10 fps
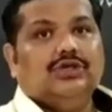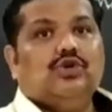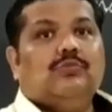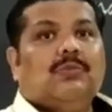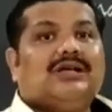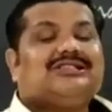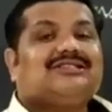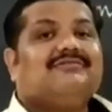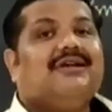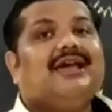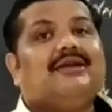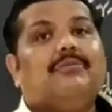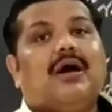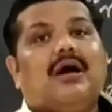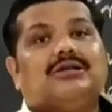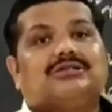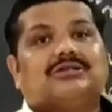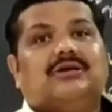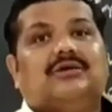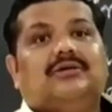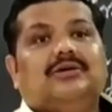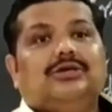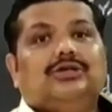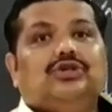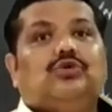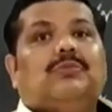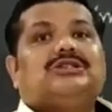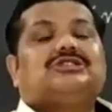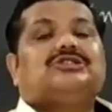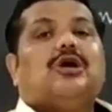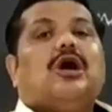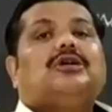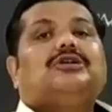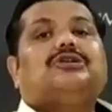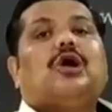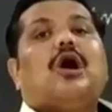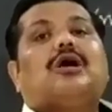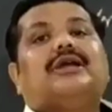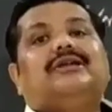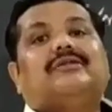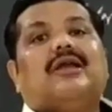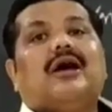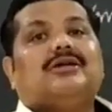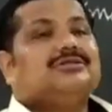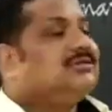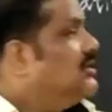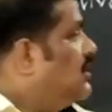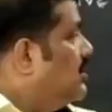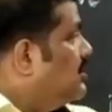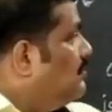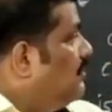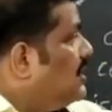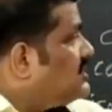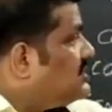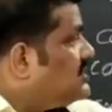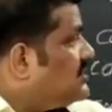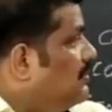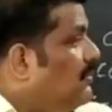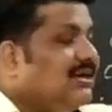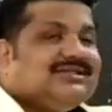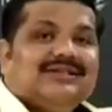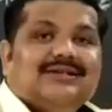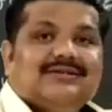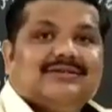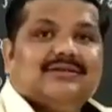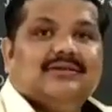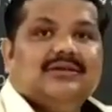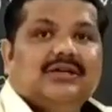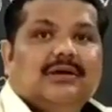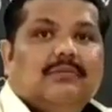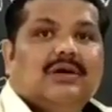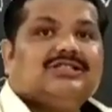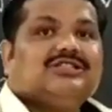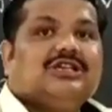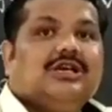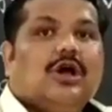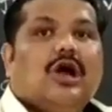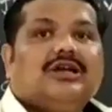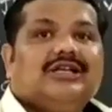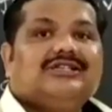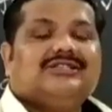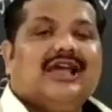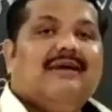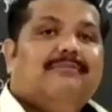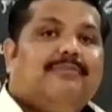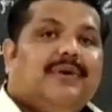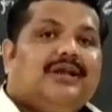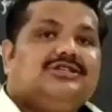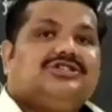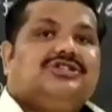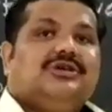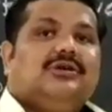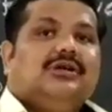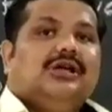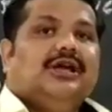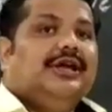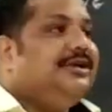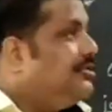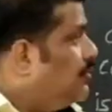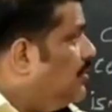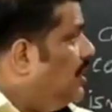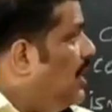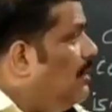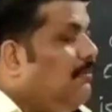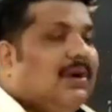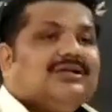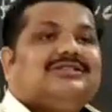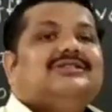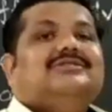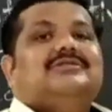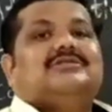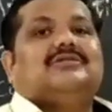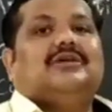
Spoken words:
You must wear mask. You must not talk in class. Mustn't. Must not is abridged into mustn't.